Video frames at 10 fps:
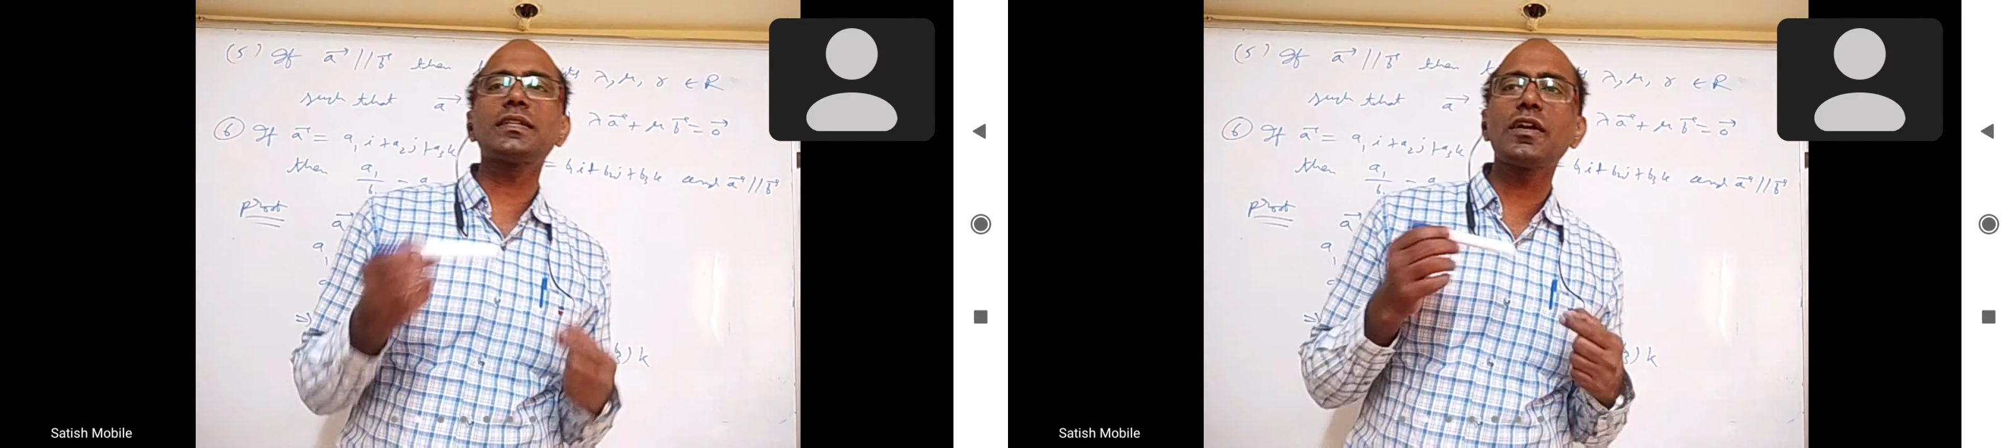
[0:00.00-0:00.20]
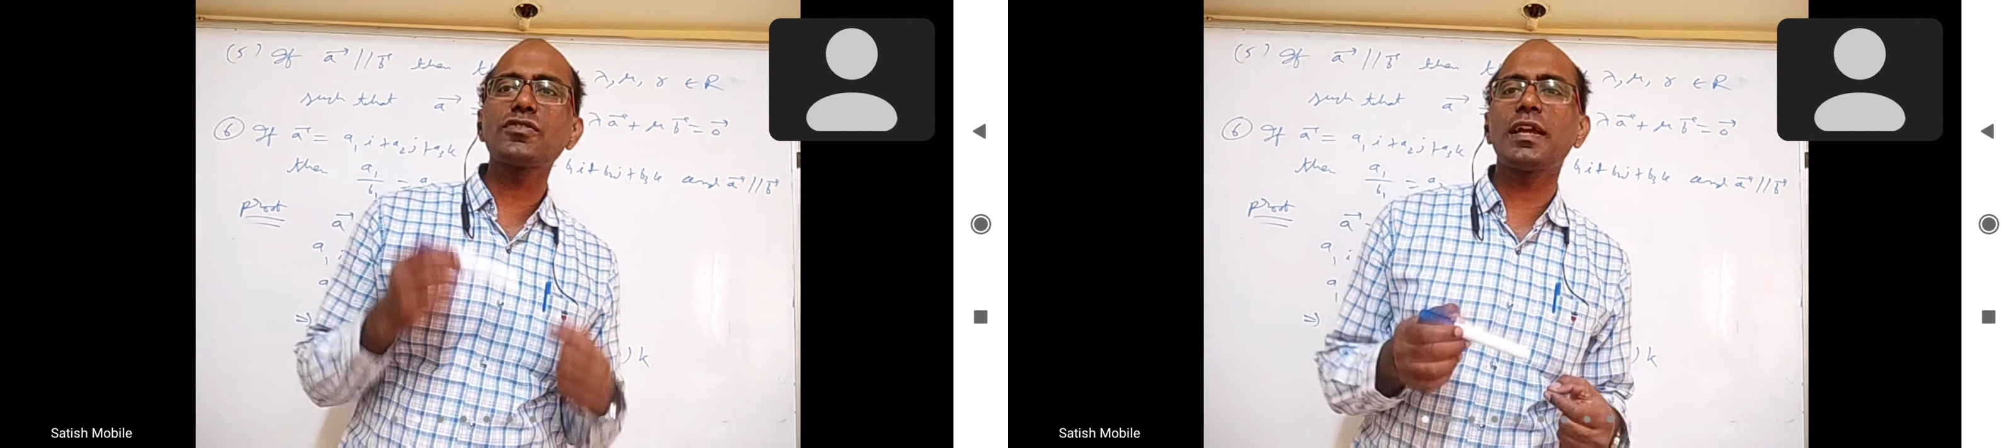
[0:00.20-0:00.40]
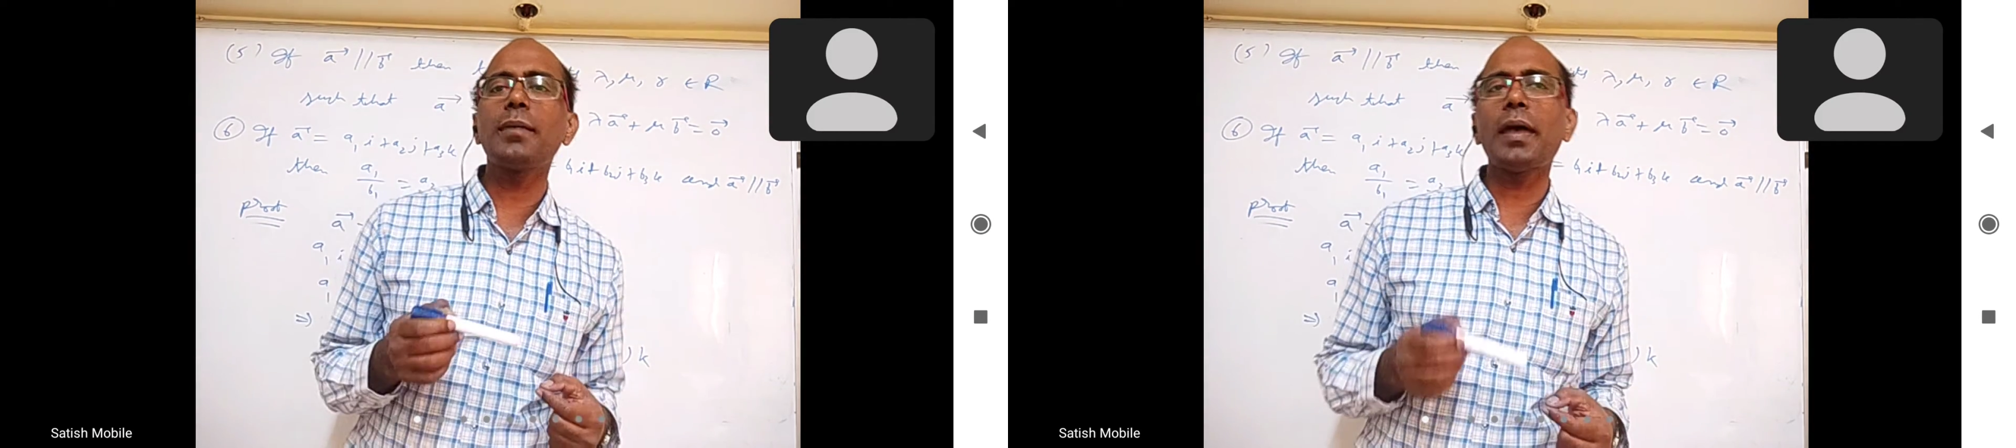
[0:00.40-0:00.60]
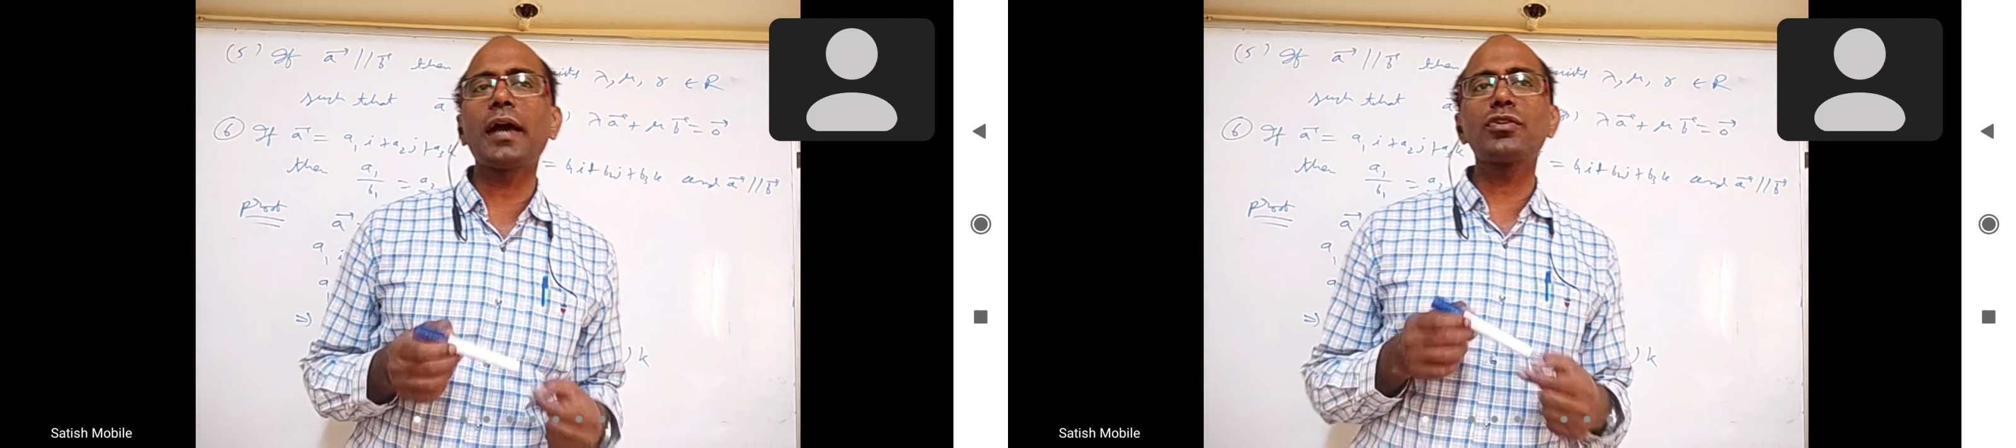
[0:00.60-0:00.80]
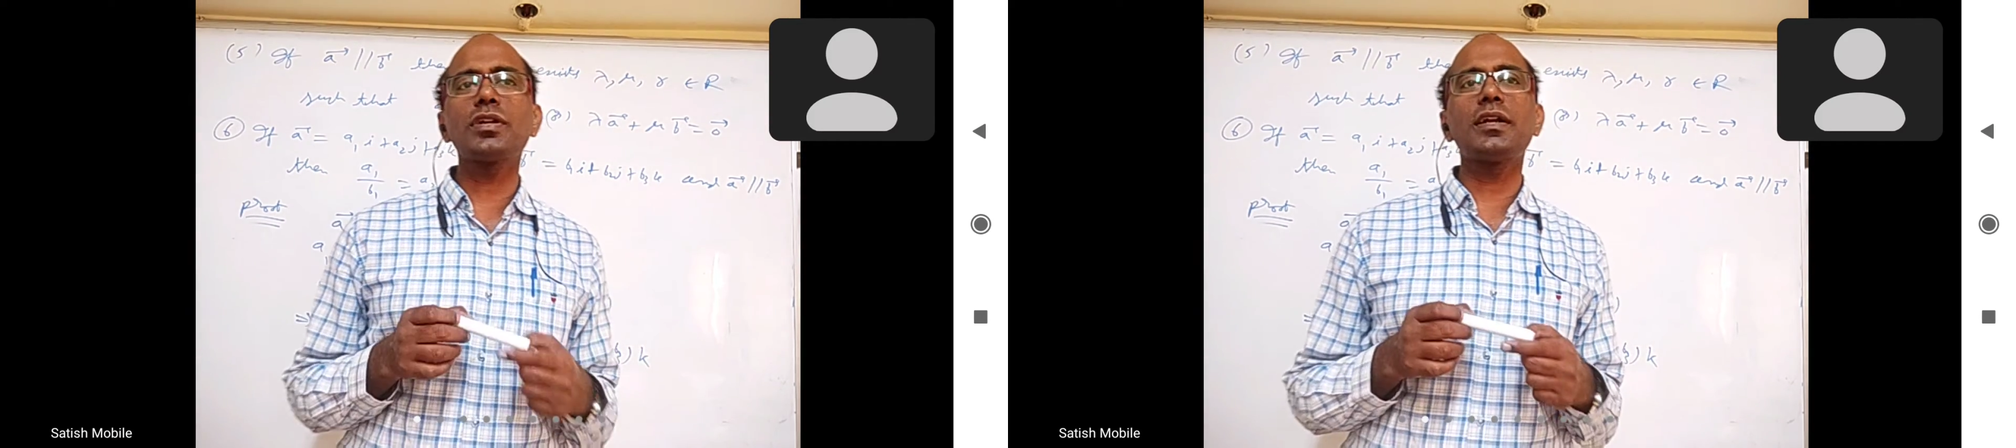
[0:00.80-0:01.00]
same magnitude
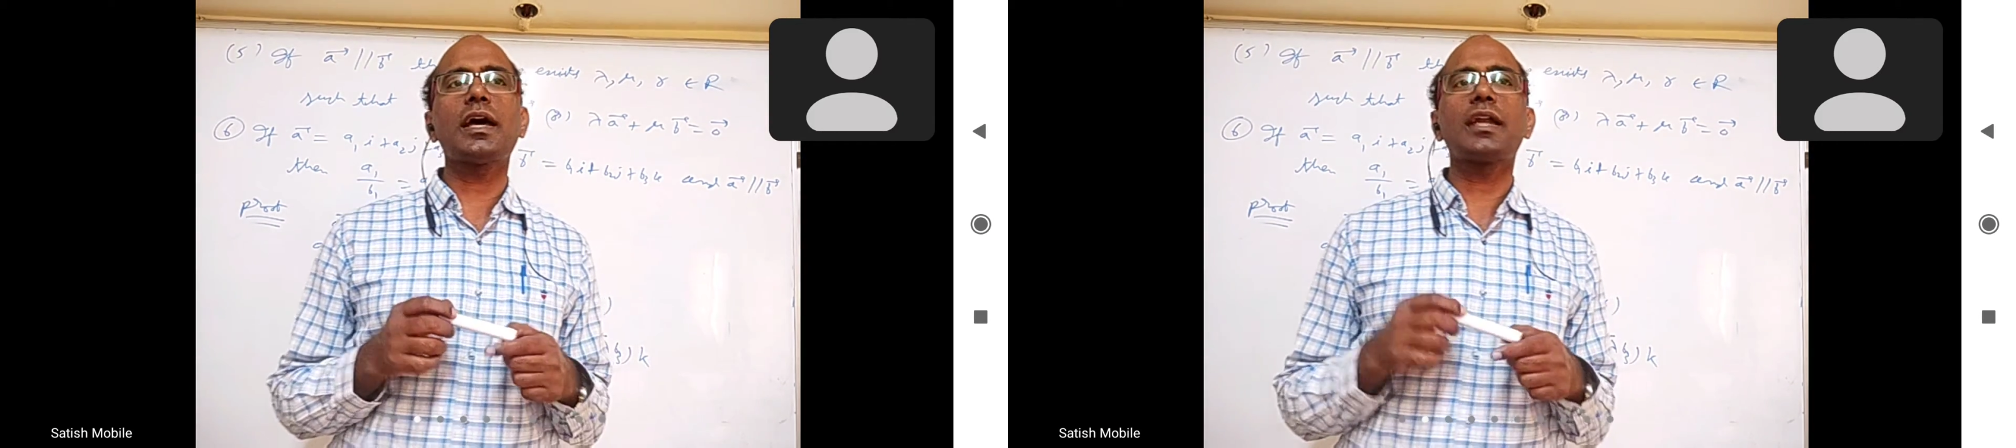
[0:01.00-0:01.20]
and direction,